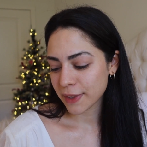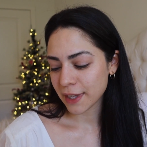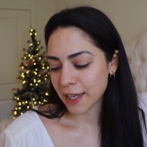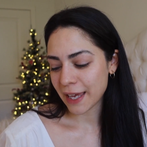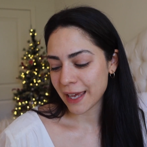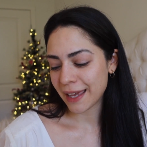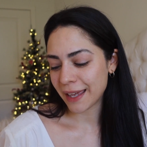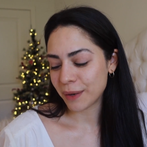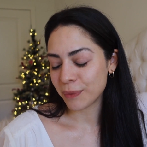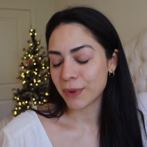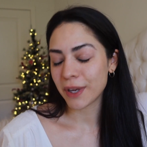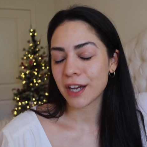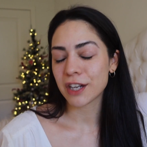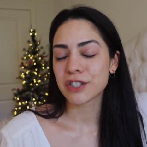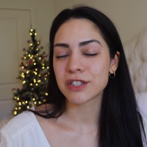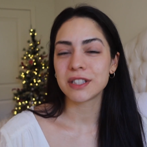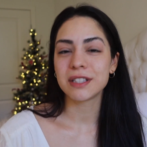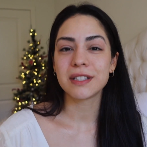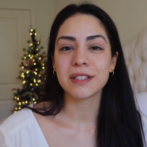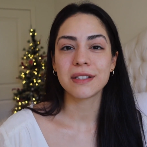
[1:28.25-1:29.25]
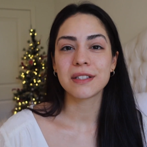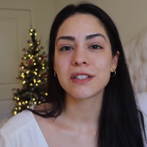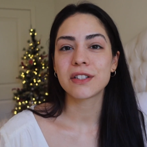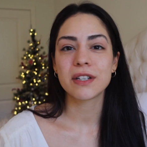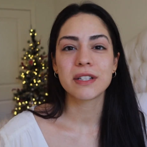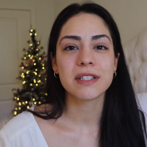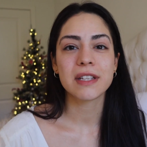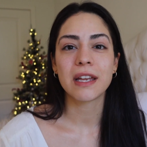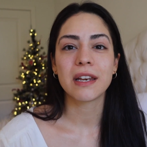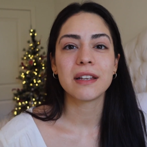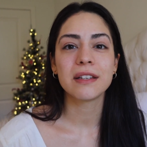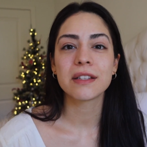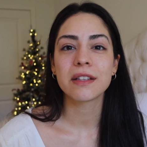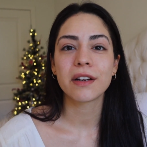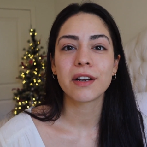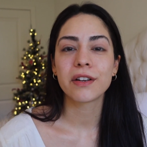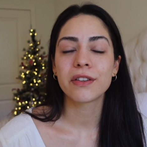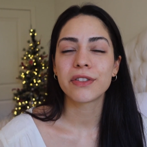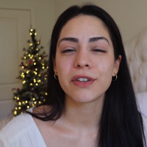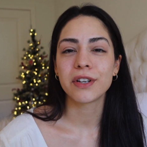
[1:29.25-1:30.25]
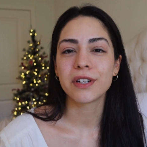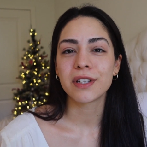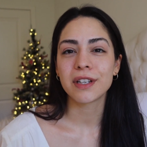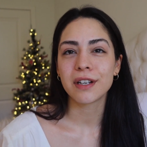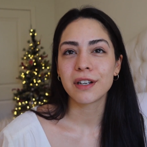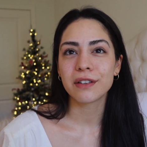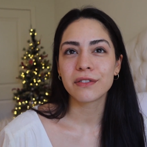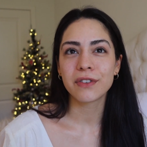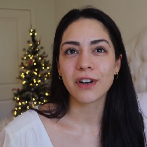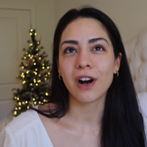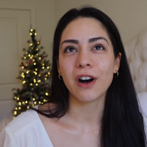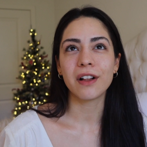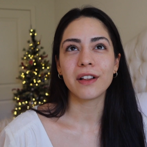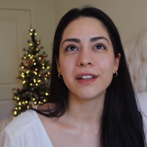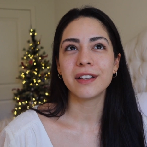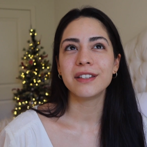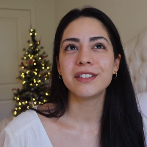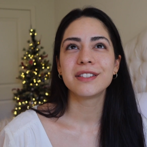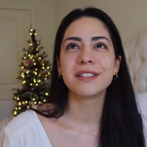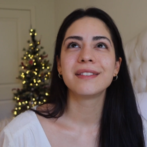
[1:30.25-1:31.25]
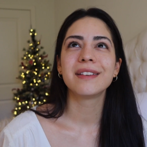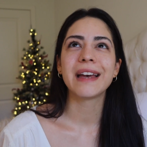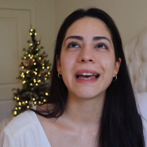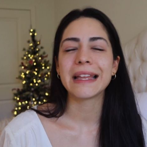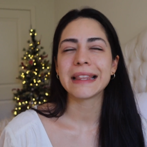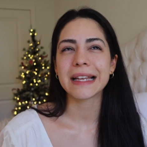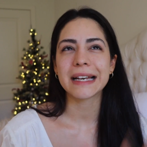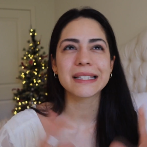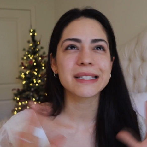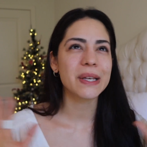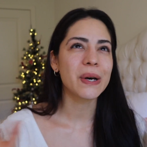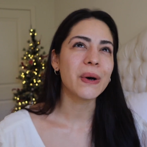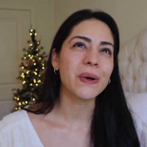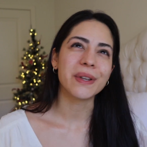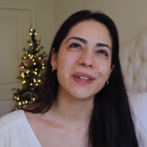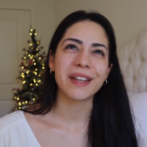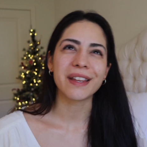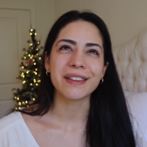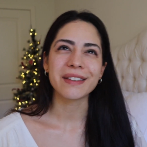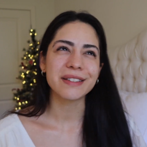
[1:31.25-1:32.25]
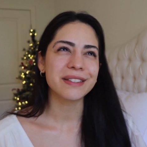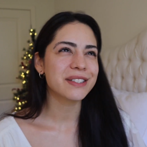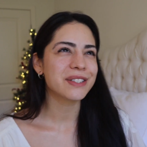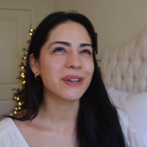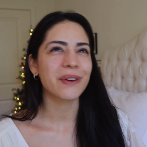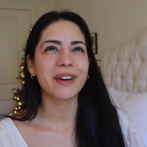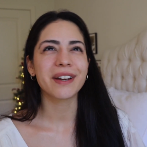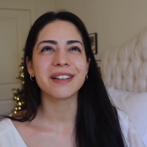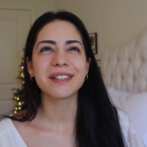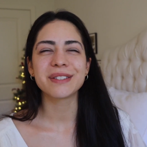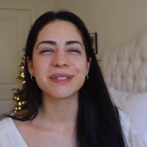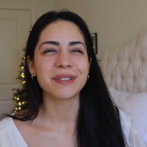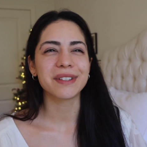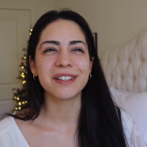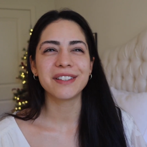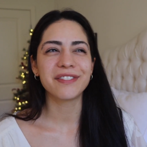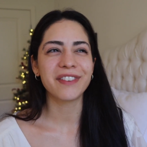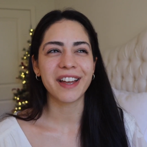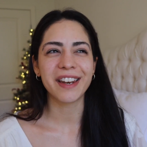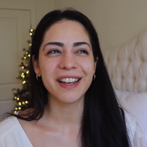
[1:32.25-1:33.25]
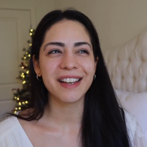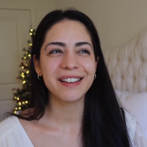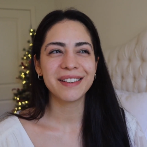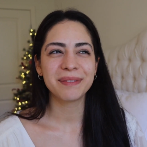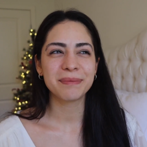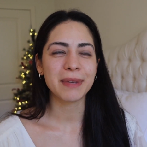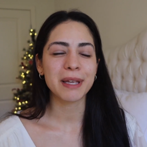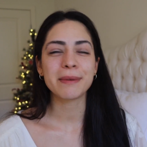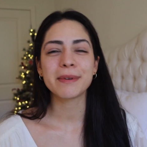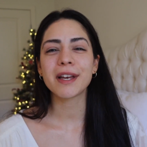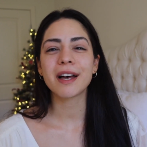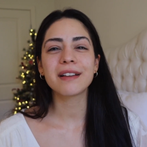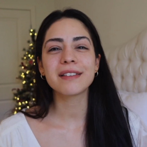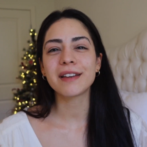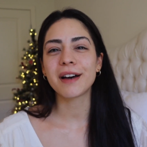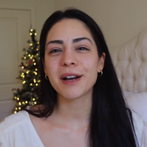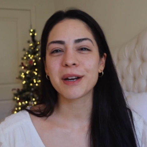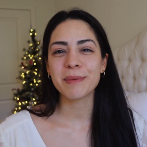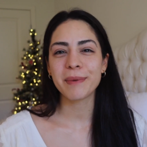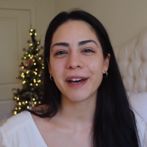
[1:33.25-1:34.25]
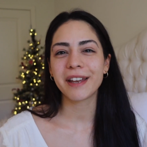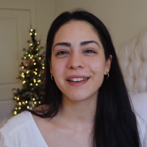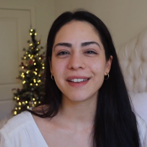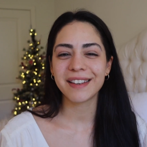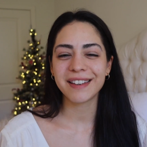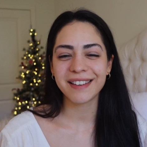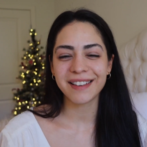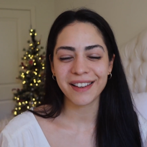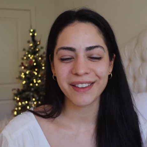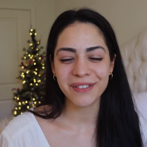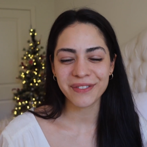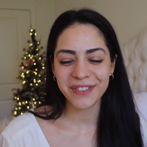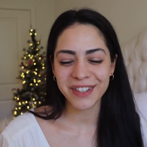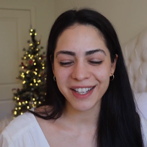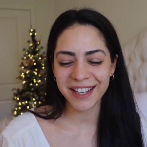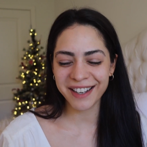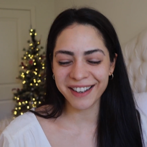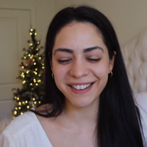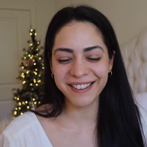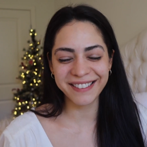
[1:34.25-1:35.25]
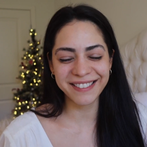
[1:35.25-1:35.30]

And we actually didn't start dating till our 3rd year of college, and that's a whole nother story. It's really funny. Maybe I'll talk about it in another video.